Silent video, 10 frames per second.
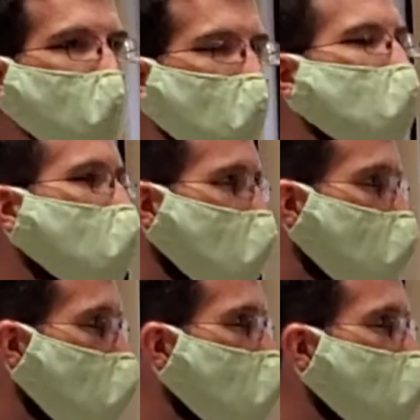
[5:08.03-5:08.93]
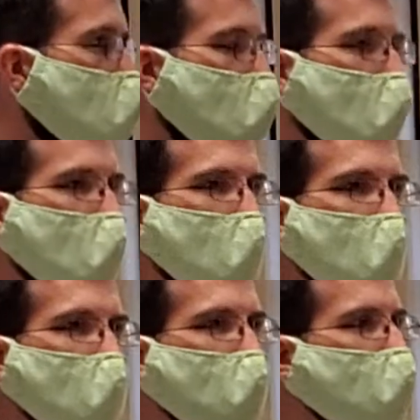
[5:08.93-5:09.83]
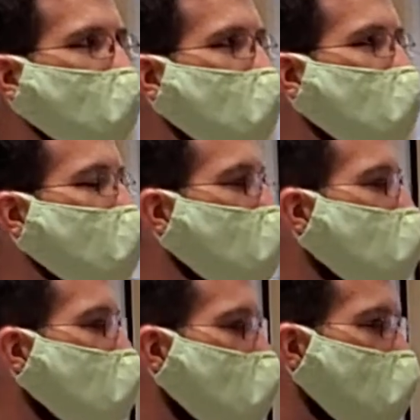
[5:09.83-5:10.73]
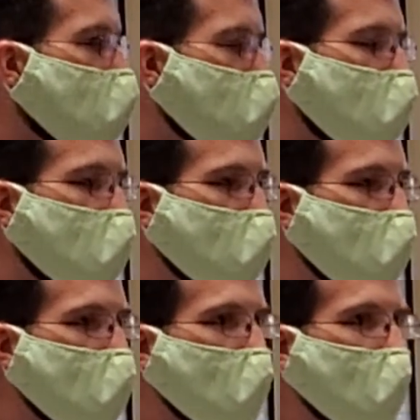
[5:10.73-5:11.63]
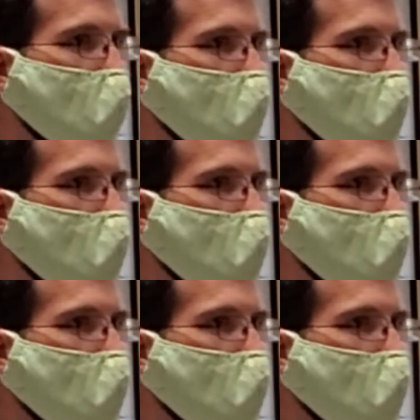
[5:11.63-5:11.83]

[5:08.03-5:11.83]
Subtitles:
somewhere, and usually the somewhere is maybe